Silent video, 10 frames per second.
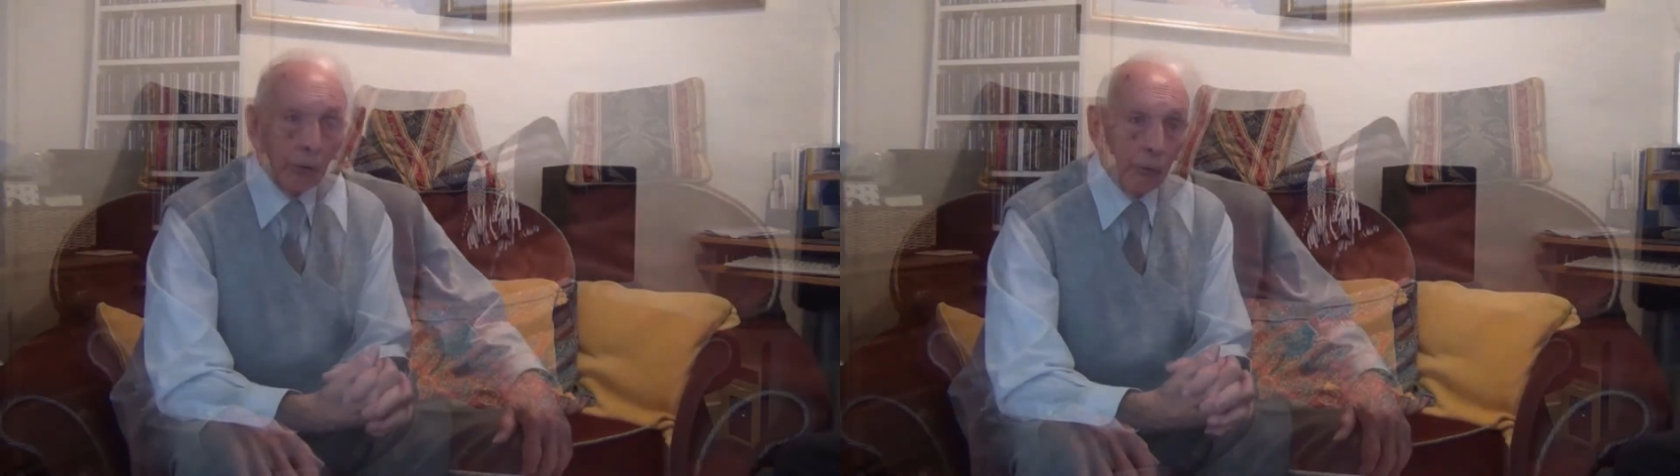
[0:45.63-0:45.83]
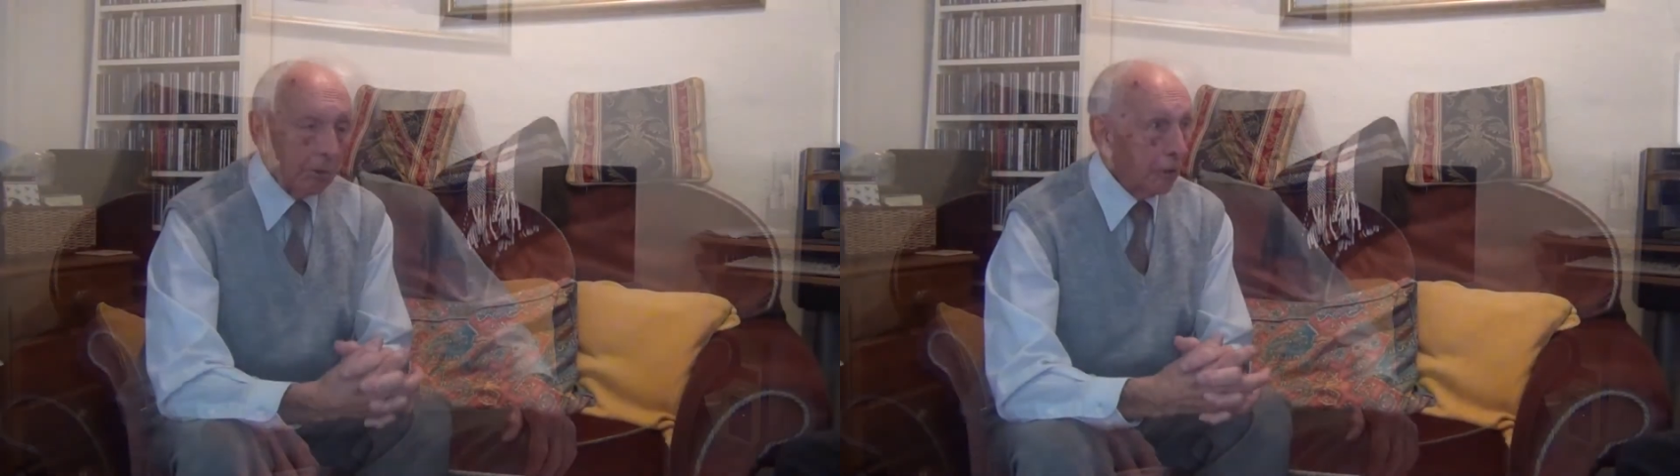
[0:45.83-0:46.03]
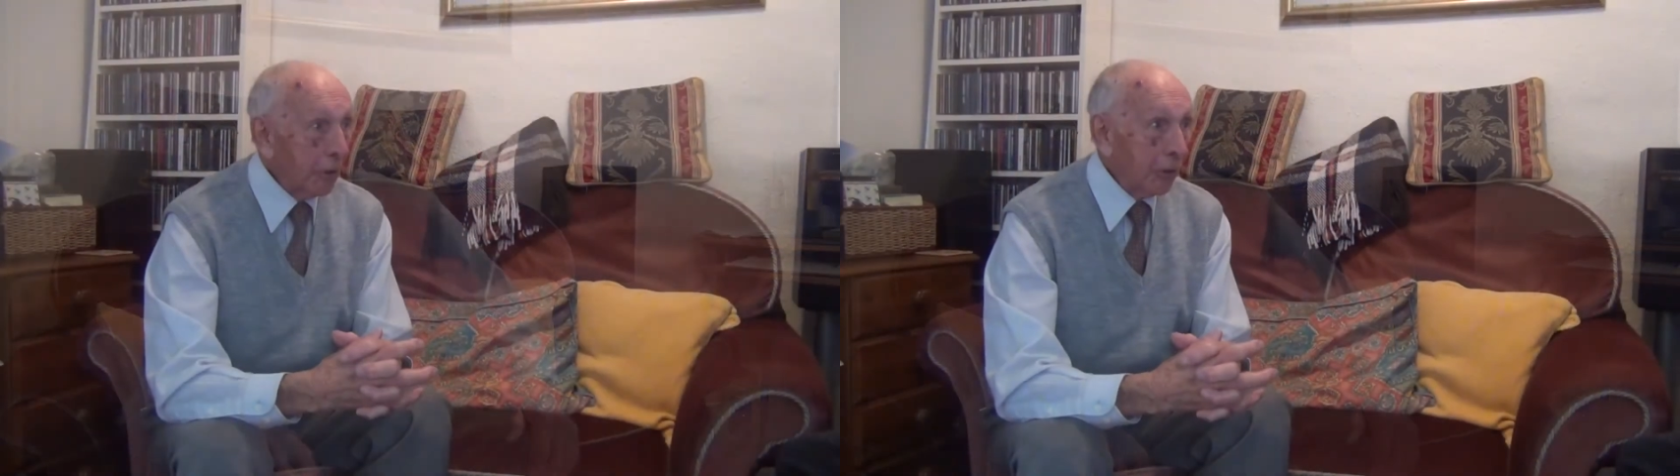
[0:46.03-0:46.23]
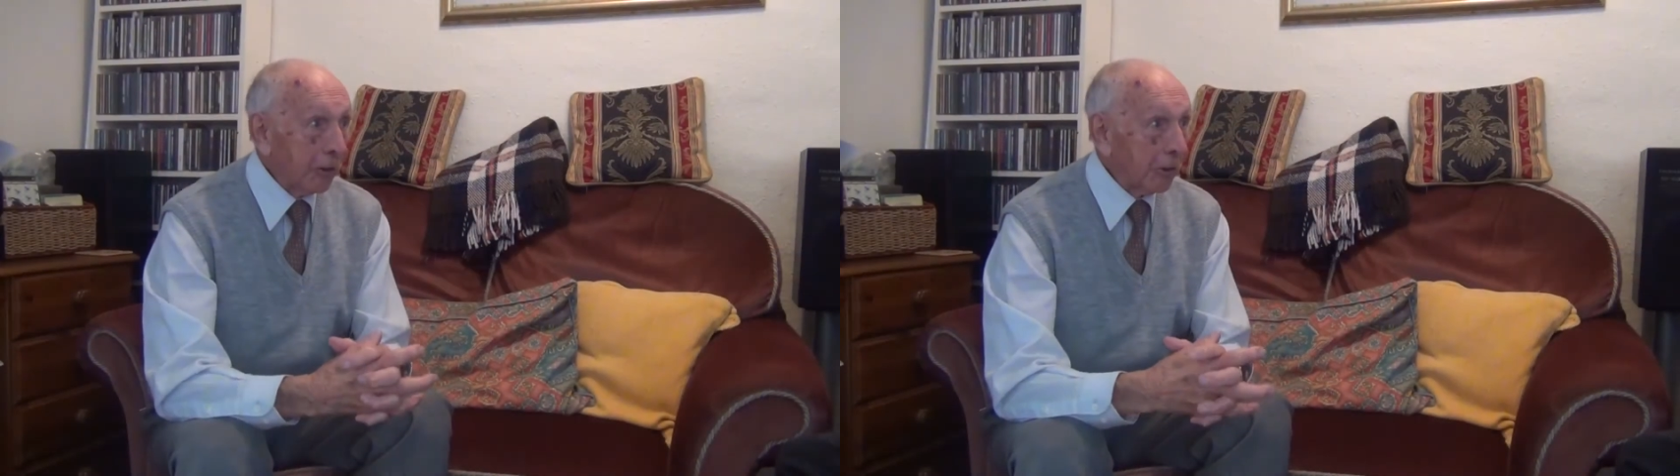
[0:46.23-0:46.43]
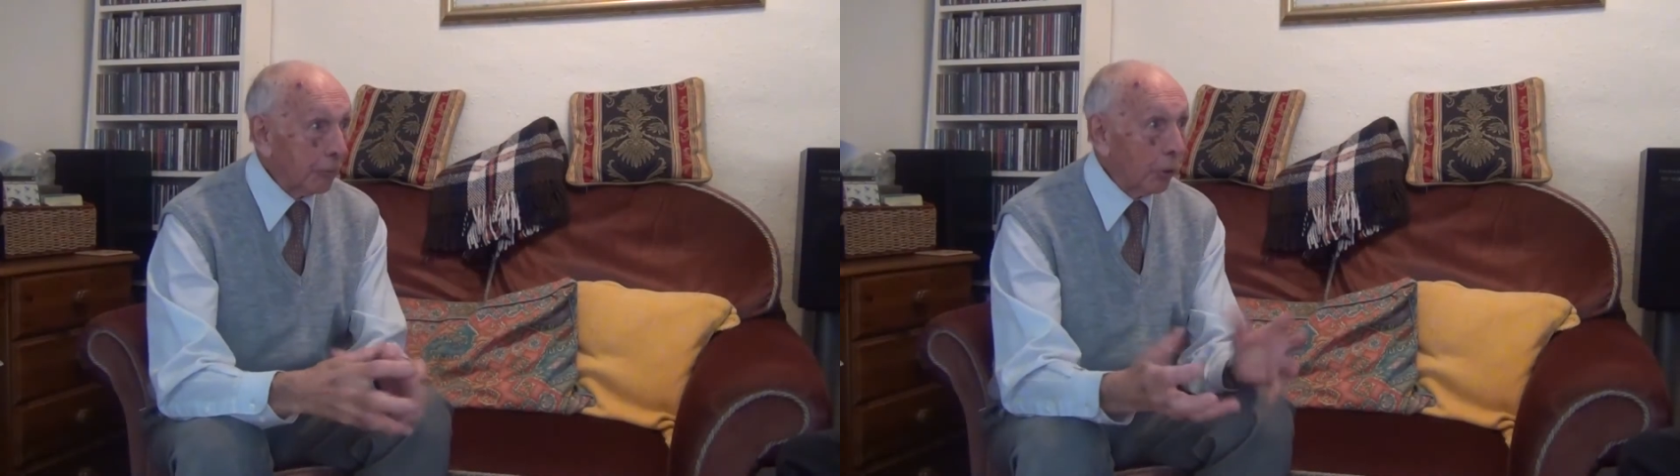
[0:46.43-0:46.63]
Well, another
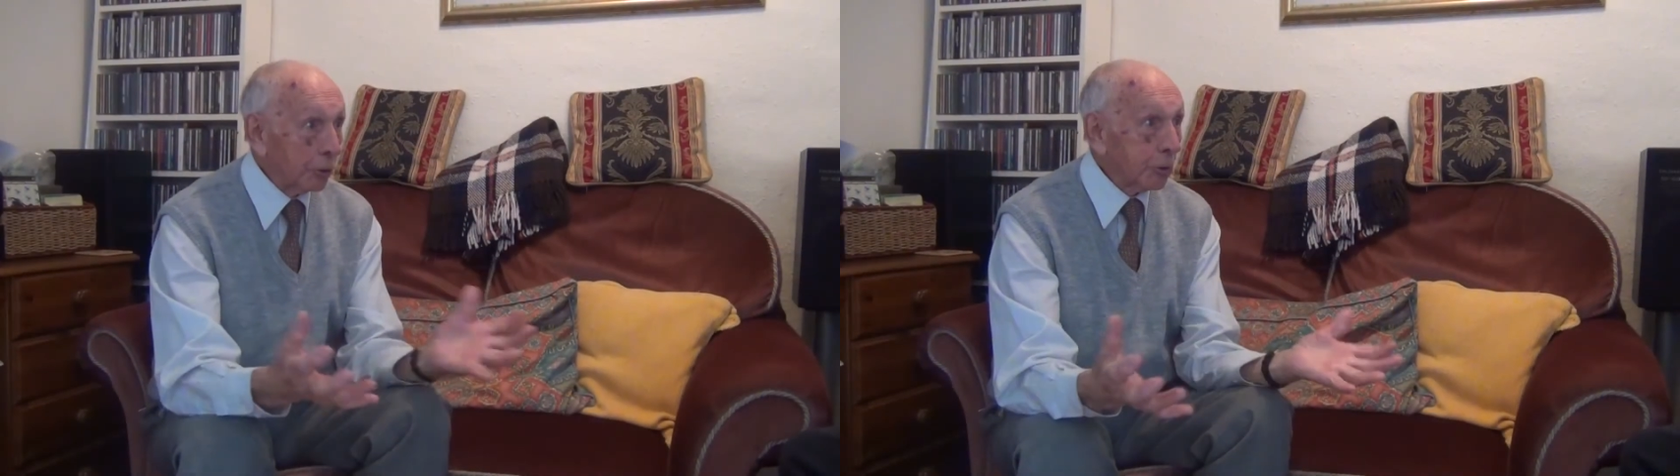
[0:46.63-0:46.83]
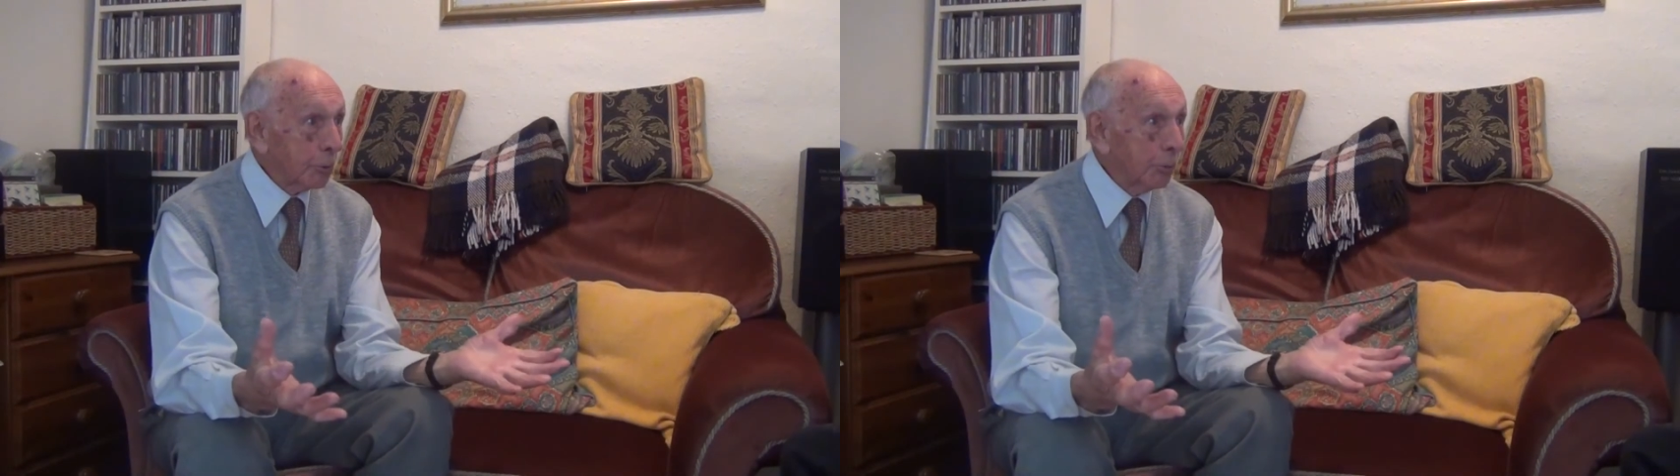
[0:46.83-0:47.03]
thing, of course, was